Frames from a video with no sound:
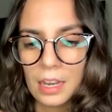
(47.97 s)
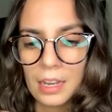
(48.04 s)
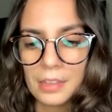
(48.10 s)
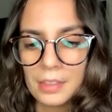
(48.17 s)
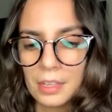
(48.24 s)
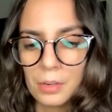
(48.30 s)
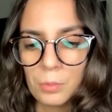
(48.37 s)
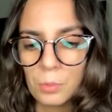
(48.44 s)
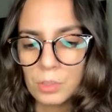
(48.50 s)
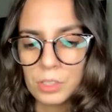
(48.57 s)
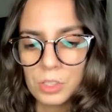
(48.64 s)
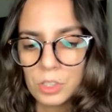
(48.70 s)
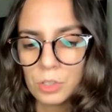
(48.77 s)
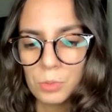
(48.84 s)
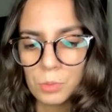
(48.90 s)
and then
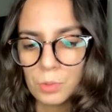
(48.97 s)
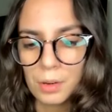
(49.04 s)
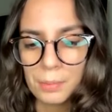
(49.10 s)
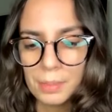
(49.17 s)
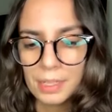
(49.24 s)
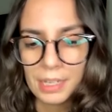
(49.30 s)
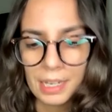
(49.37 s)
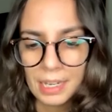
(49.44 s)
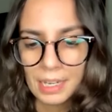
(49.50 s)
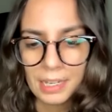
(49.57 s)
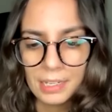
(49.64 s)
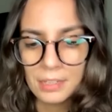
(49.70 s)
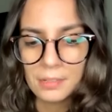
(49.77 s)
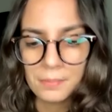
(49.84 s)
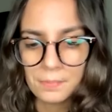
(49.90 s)
once you rub it
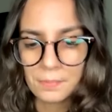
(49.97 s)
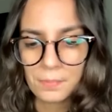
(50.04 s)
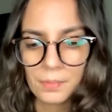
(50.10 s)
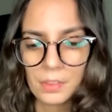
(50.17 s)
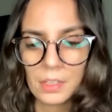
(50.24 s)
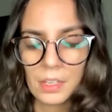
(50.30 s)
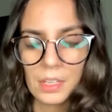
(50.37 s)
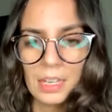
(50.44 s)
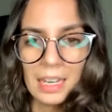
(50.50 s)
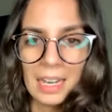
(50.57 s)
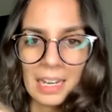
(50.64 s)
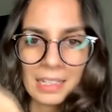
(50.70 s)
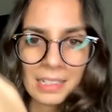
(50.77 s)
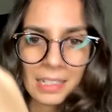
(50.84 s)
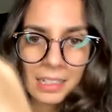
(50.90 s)
in, it
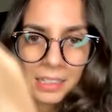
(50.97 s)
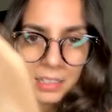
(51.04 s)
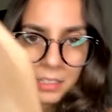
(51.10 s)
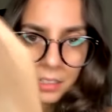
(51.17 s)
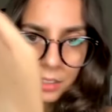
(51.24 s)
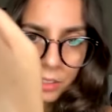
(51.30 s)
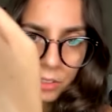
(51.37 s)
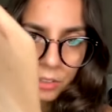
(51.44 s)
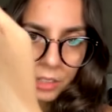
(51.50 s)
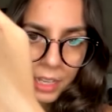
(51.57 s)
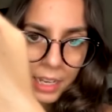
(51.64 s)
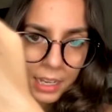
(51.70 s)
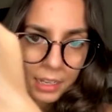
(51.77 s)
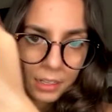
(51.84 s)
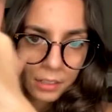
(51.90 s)
has like this little
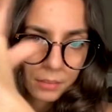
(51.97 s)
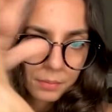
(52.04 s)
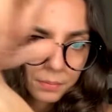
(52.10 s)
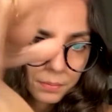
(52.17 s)
like,